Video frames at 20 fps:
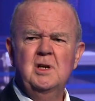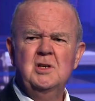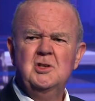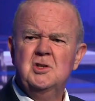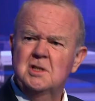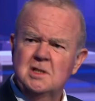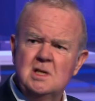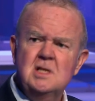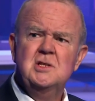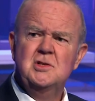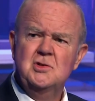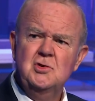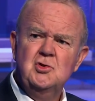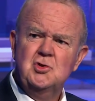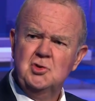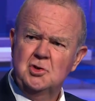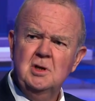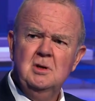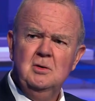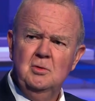It just isn't
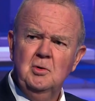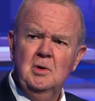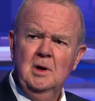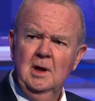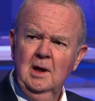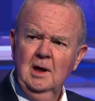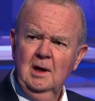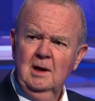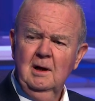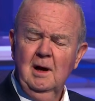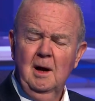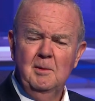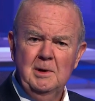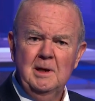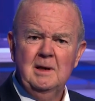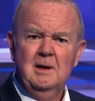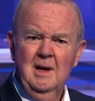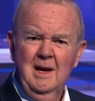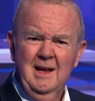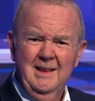true. I
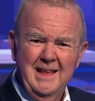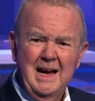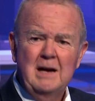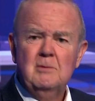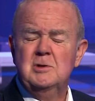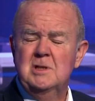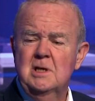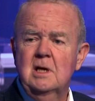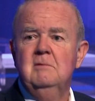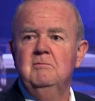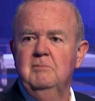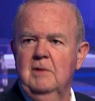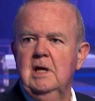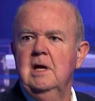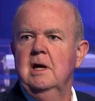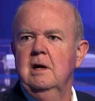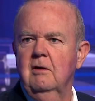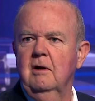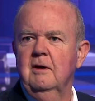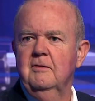mean, that was the
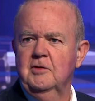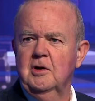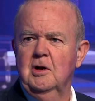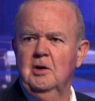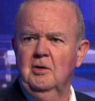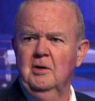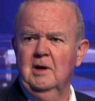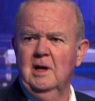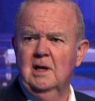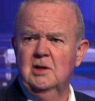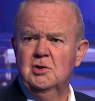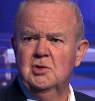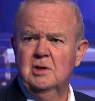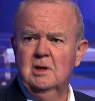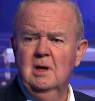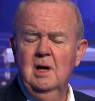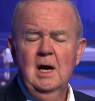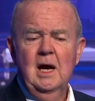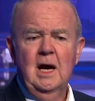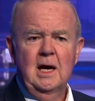year after the
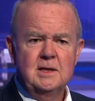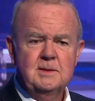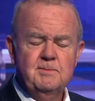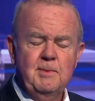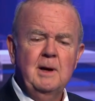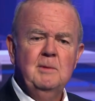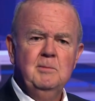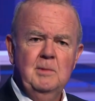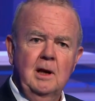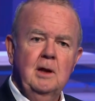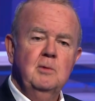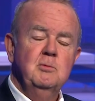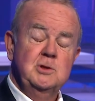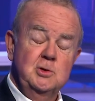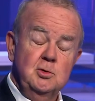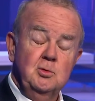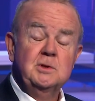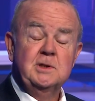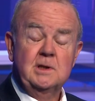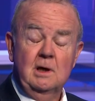coronation. And Spike Milligan was
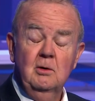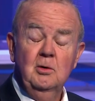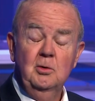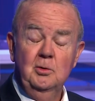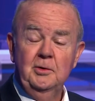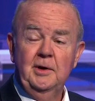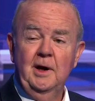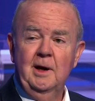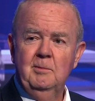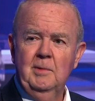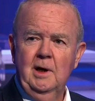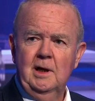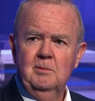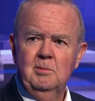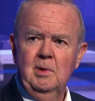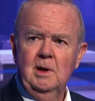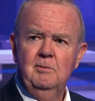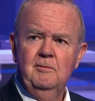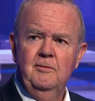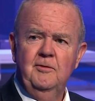also hauled up by the
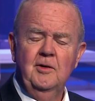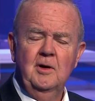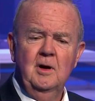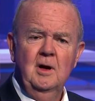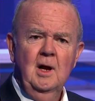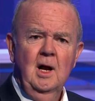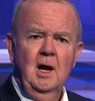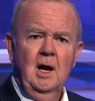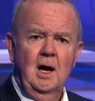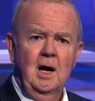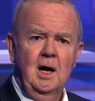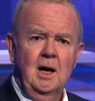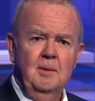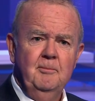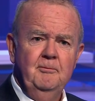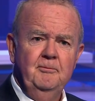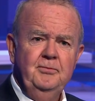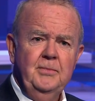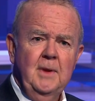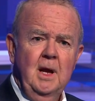Beeb for
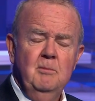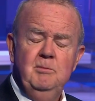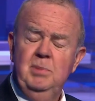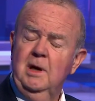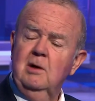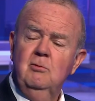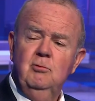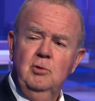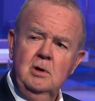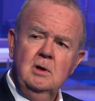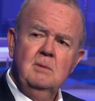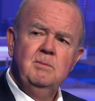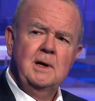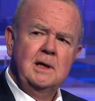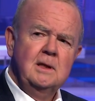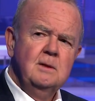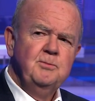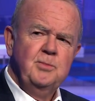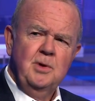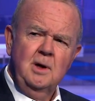being rude
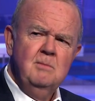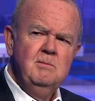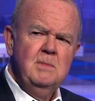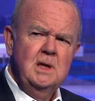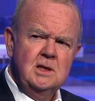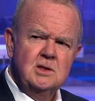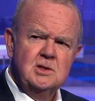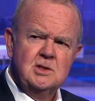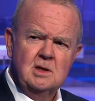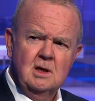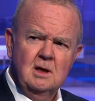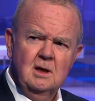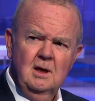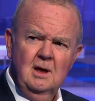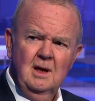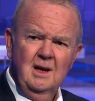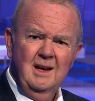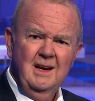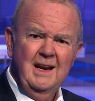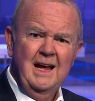about the Prime Minister.
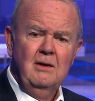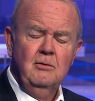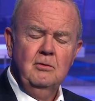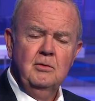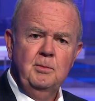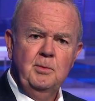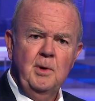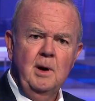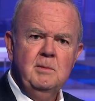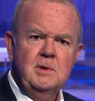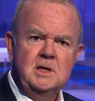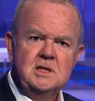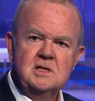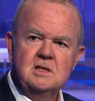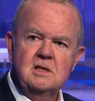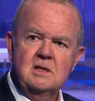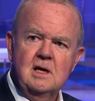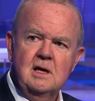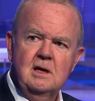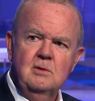Now, the Prime
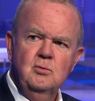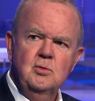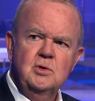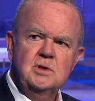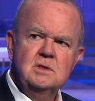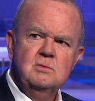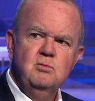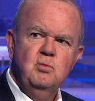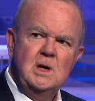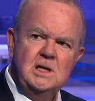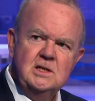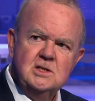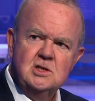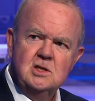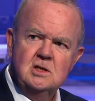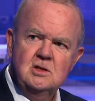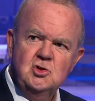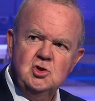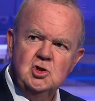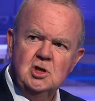Minister then was
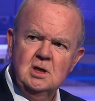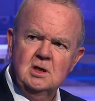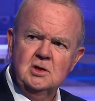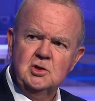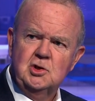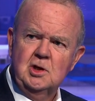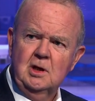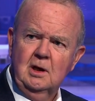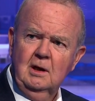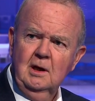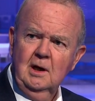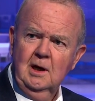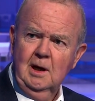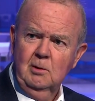Winston Churchill.